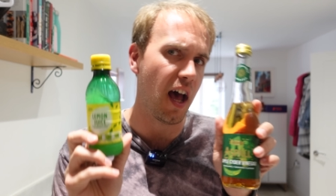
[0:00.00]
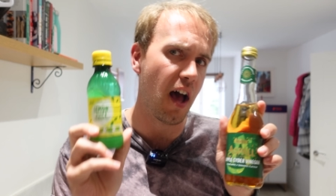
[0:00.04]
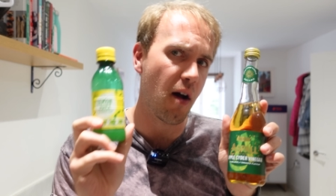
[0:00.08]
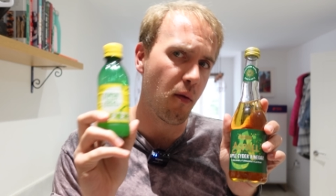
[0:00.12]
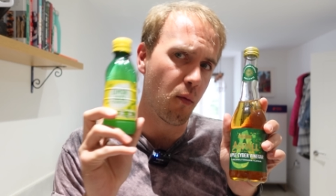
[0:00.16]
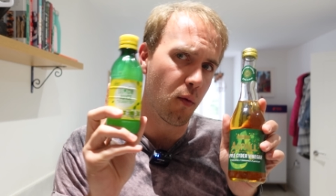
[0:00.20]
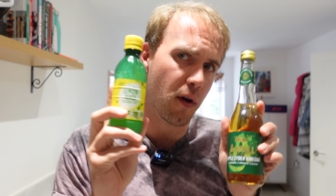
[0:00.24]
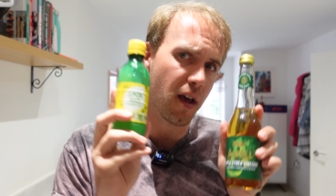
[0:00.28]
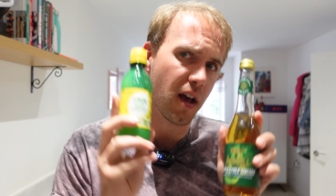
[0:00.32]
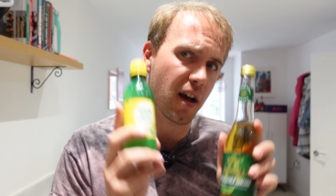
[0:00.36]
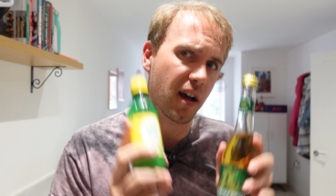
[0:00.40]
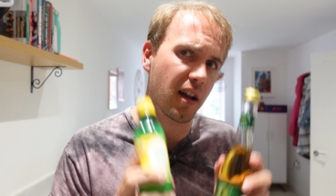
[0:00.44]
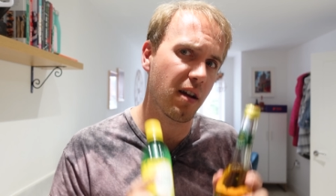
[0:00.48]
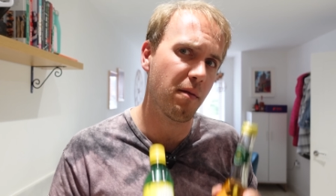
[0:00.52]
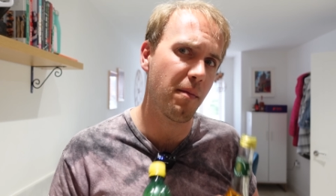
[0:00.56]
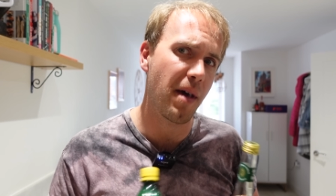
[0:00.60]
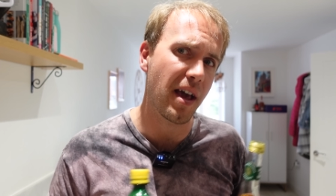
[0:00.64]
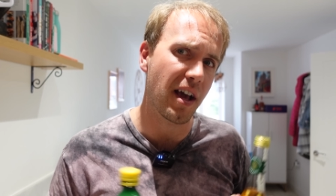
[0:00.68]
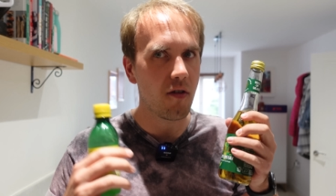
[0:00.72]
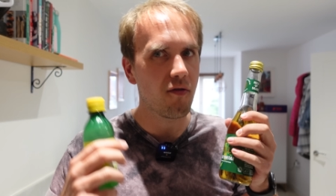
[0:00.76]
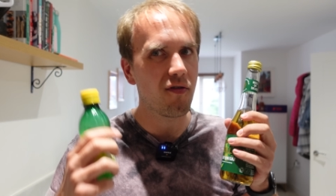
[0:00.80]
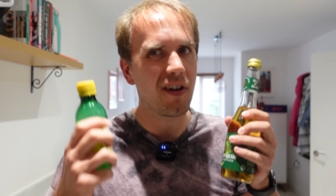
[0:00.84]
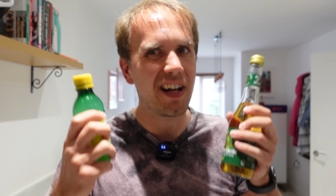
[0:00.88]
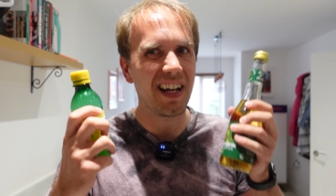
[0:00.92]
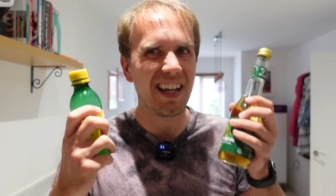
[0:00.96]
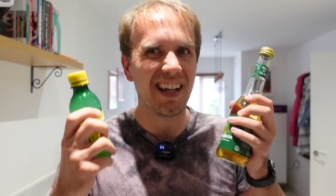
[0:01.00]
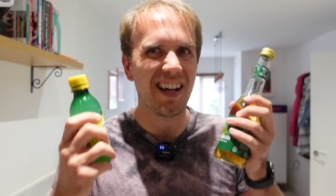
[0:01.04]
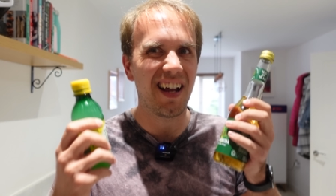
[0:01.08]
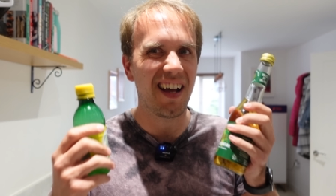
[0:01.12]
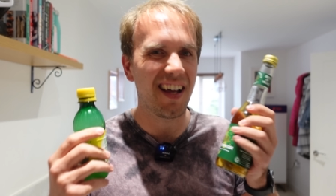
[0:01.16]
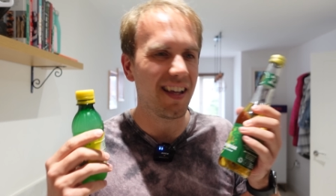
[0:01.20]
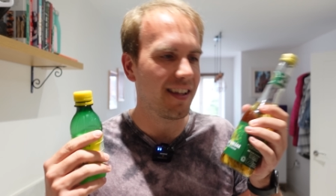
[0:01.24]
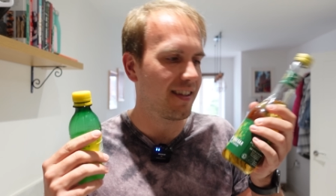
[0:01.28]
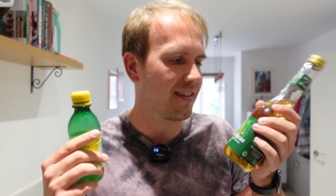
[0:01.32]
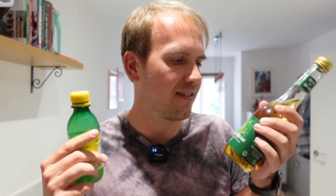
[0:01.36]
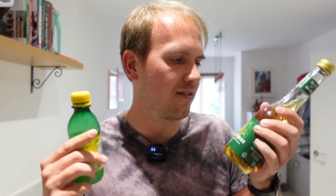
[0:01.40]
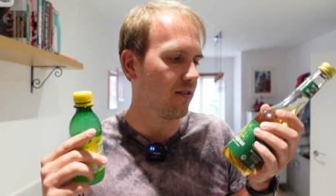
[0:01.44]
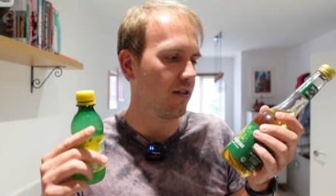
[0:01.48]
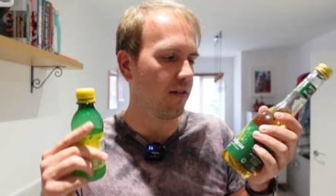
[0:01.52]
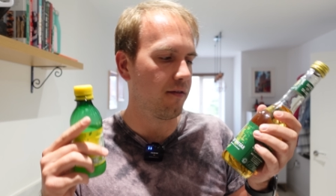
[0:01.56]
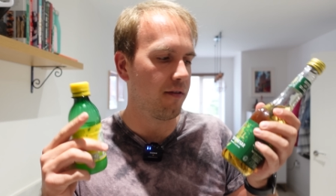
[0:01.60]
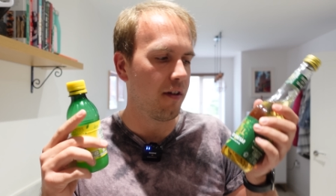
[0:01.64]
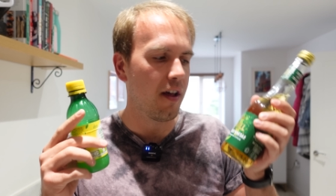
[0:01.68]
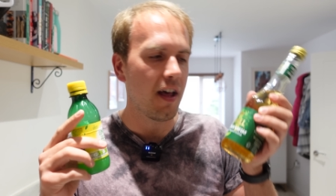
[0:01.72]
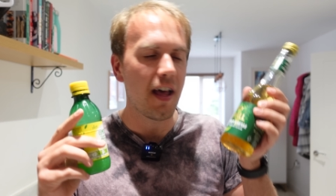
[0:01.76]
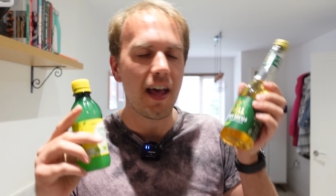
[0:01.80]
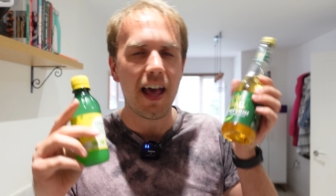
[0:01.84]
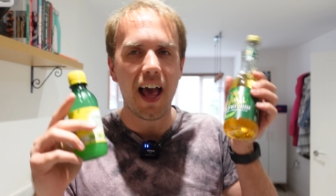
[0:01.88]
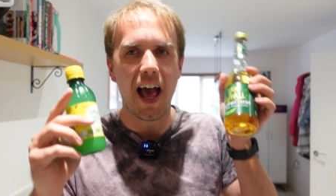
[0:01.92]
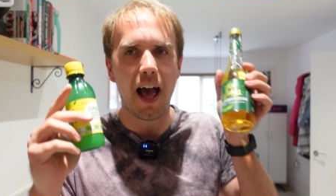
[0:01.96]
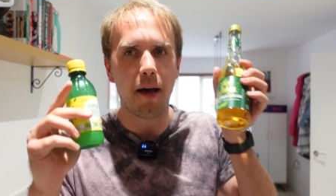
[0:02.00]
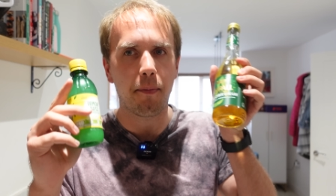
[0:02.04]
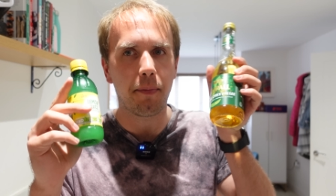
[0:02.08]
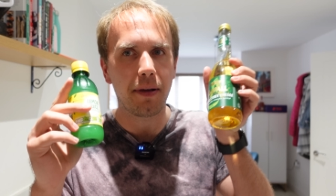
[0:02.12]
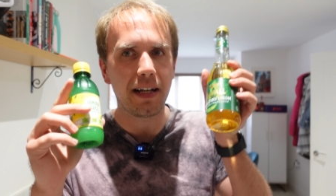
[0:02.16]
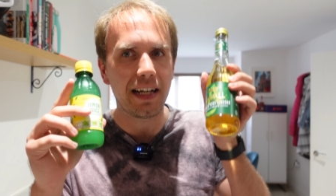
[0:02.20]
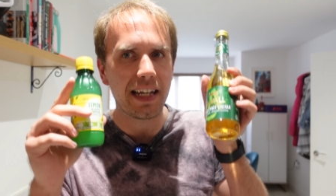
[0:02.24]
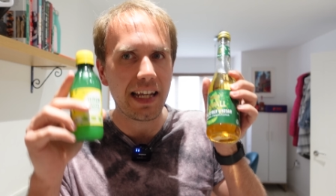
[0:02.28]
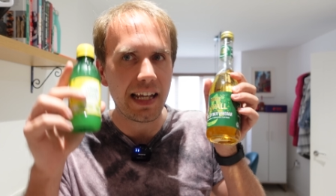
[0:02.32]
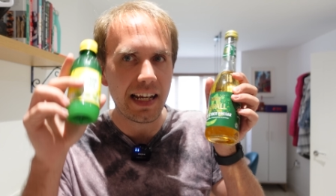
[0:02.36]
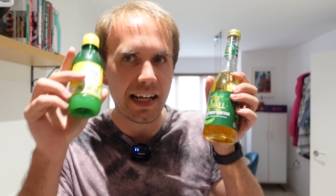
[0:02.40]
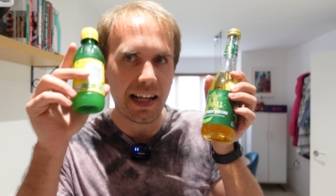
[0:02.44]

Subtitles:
and we are gonna make a really nice sort of appley,